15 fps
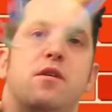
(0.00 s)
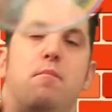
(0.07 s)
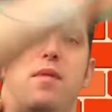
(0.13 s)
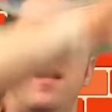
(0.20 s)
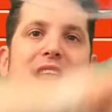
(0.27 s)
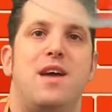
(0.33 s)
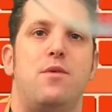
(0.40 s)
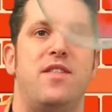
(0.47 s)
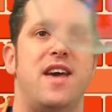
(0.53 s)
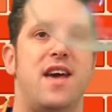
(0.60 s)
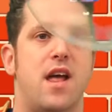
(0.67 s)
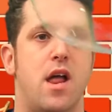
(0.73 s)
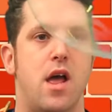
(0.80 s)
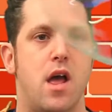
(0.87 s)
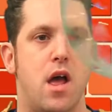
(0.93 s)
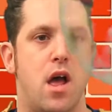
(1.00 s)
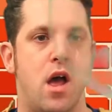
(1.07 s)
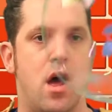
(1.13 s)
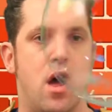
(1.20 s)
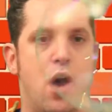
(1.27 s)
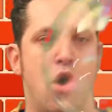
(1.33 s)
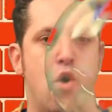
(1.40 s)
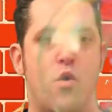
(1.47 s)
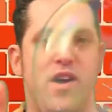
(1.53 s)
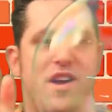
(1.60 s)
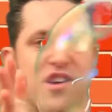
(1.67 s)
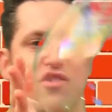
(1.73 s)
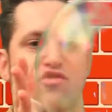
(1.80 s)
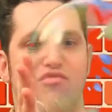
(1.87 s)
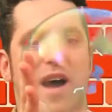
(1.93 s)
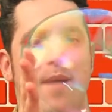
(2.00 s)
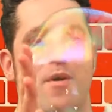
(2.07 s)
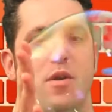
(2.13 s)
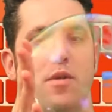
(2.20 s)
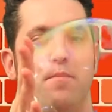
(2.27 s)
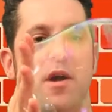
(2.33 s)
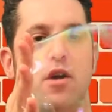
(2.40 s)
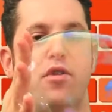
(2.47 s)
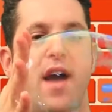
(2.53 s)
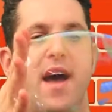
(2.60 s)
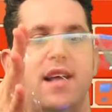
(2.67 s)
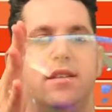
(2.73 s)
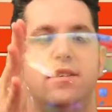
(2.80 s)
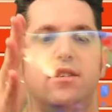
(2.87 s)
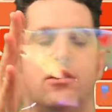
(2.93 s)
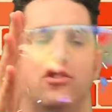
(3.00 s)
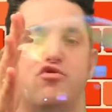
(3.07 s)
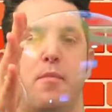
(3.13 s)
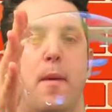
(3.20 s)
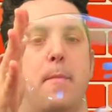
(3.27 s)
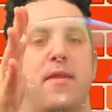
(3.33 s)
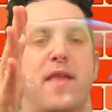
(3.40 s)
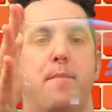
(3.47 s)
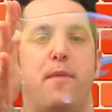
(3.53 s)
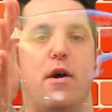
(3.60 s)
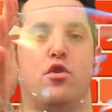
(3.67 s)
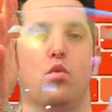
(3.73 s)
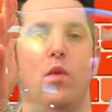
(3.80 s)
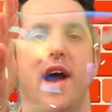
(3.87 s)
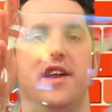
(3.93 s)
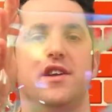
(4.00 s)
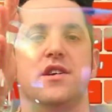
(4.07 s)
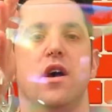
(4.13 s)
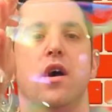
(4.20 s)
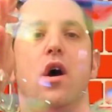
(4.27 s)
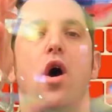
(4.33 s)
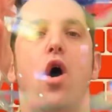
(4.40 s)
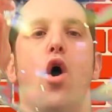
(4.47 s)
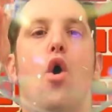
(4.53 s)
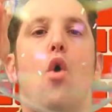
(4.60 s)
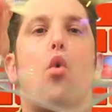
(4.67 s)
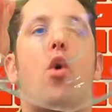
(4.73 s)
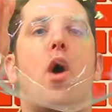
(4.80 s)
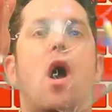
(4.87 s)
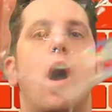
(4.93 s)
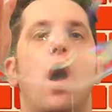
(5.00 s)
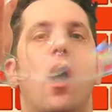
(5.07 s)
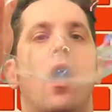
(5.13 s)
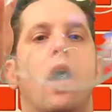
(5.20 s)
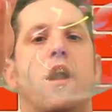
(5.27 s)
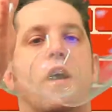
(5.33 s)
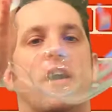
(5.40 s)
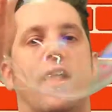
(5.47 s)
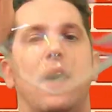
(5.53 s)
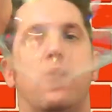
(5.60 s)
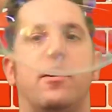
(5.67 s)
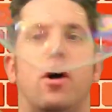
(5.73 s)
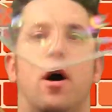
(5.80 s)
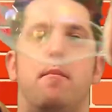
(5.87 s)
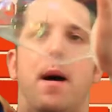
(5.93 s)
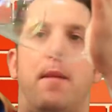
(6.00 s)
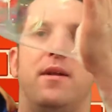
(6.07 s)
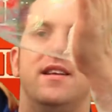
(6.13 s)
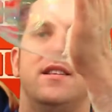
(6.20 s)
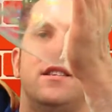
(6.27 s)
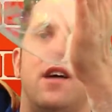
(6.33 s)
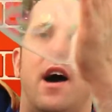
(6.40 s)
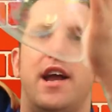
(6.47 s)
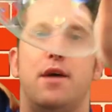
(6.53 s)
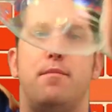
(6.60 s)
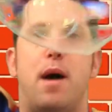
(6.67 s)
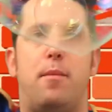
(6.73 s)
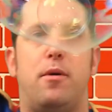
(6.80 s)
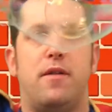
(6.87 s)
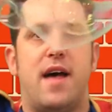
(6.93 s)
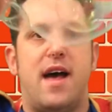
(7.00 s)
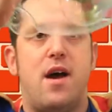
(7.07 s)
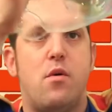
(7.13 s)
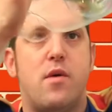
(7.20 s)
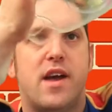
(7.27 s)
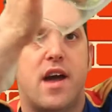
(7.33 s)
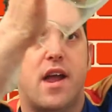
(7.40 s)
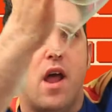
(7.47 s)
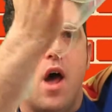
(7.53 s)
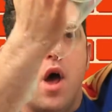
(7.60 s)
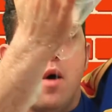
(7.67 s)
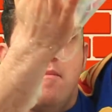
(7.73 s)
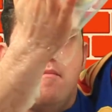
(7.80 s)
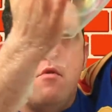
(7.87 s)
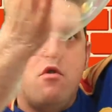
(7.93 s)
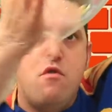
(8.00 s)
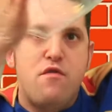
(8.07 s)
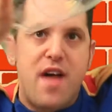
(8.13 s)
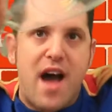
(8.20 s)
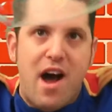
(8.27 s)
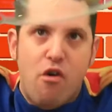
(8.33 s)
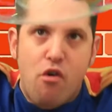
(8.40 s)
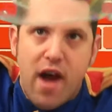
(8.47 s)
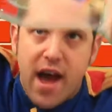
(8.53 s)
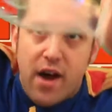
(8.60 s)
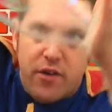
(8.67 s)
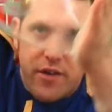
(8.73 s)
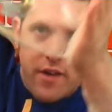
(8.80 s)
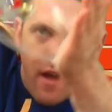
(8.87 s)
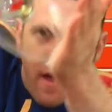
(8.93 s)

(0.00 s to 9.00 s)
Play with it. We can grab it with both hands, because remember, they're both wet. Look at that, we've got a bubble inside a bubble there. We can move that around,